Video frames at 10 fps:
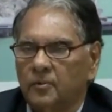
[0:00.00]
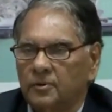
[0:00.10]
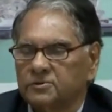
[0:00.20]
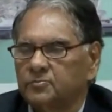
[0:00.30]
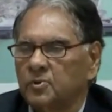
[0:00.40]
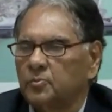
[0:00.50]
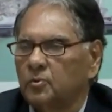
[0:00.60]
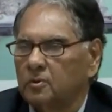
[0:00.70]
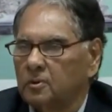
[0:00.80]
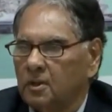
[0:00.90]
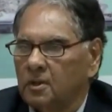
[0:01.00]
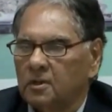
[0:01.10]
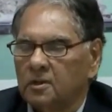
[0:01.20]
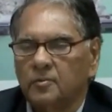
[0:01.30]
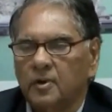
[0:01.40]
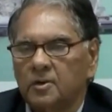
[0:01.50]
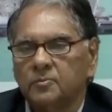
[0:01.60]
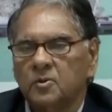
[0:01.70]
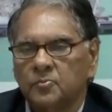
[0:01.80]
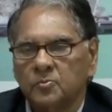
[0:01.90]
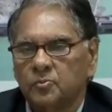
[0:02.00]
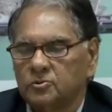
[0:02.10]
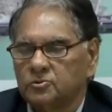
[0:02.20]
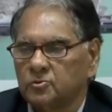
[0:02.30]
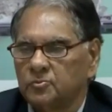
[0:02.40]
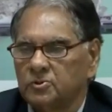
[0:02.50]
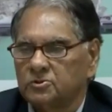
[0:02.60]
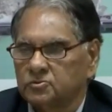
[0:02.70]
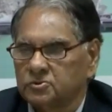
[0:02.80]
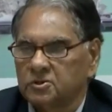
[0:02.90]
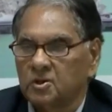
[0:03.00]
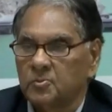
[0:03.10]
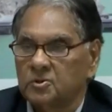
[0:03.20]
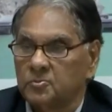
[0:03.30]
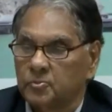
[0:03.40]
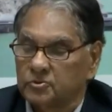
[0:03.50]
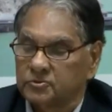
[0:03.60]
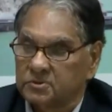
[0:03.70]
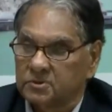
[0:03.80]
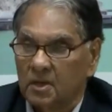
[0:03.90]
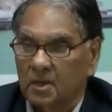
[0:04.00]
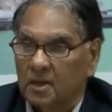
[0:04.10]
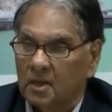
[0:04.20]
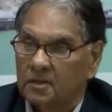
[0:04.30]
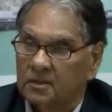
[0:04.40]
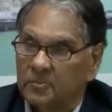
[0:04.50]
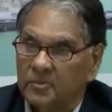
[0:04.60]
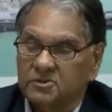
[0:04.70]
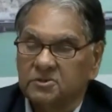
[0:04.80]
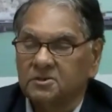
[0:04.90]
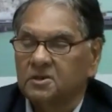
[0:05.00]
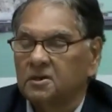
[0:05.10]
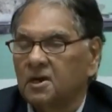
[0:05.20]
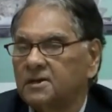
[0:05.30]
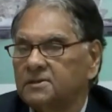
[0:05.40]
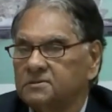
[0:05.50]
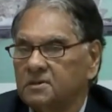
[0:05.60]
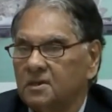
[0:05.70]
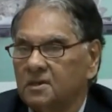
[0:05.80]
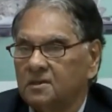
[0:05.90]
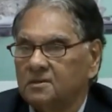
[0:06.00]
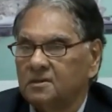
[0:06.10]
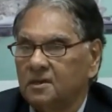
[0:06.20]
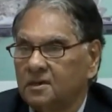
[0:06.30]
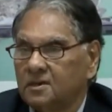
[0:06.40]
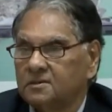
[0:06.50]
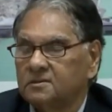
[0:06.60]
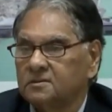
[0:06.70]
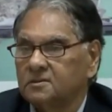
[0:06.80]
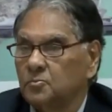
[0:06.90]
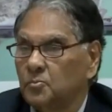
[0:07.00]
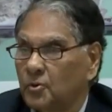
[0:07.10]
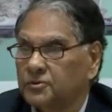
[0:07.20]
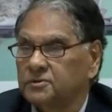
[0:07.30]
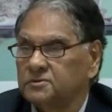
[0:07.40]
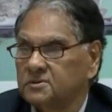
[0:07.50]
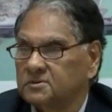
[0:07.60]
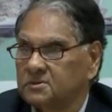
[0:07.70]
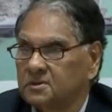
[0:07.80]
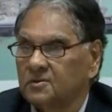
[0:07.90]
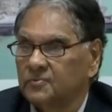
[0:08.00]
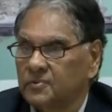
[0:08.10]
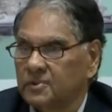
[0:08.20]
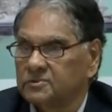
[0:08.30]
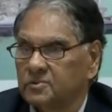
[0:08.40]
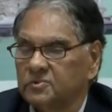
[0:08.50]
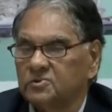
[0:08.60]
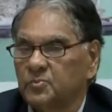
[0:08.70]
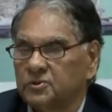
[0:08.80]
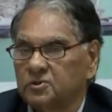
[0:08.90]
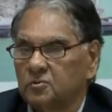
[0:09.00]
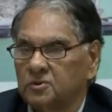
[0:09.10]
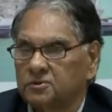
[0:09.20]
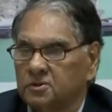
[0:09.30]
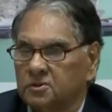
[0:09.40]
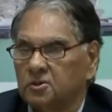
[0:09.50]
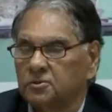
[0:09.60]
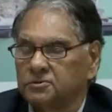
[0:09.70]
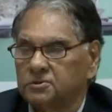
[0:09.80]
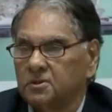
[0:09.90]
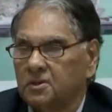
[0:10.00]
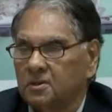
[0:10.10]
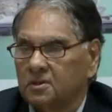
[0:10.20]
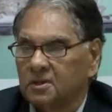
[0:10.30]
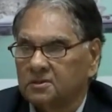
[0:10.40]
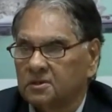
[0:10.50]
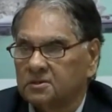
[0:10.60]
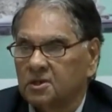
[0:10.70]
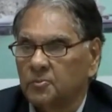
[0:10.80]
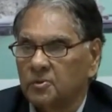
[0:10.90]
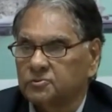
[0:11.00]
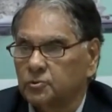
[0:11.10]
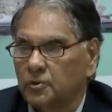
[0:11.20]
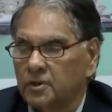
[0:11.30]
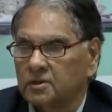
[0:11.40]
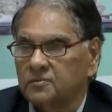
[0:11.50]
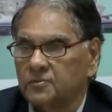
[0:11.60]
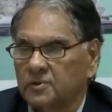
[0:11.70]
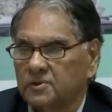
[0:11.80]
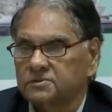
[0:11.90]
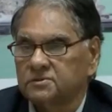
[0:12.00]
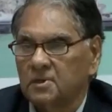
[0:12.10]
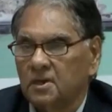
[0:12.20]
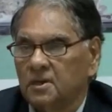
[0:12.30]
forest people, environment people should be associated with the process. And they must recognize the great importance and significance of this particular technology that has come up so handy for us.